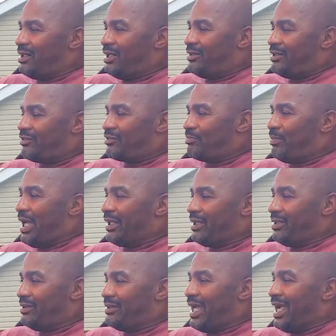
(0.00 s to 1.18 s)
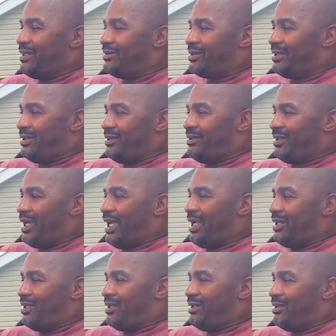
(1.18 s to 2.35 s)
and this was back in
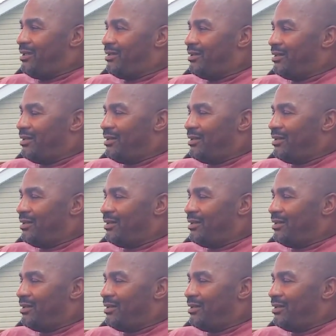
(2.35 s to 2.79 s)
1980